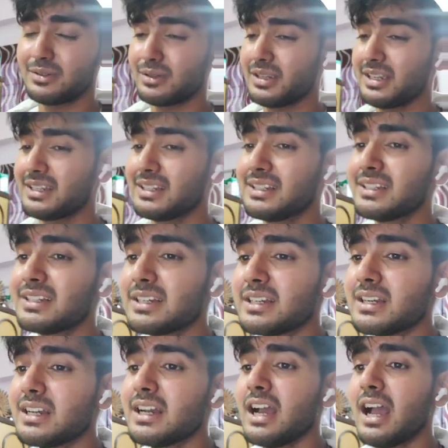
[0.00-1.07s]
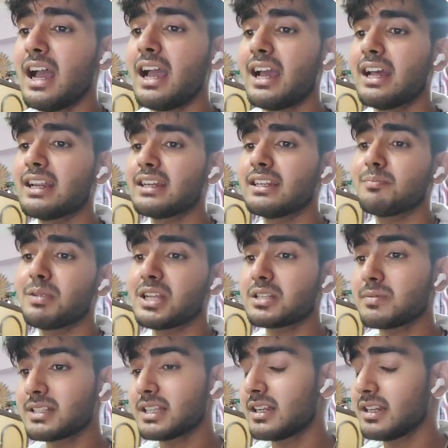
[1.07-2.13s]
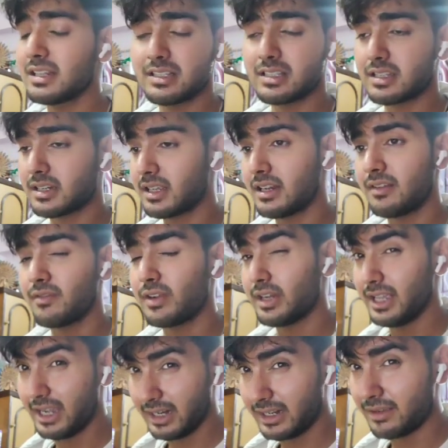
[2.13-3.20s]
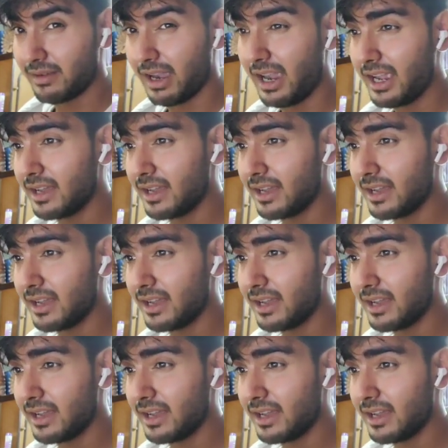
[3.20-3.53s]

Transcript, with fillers: Okay, and the placement cell is really very active.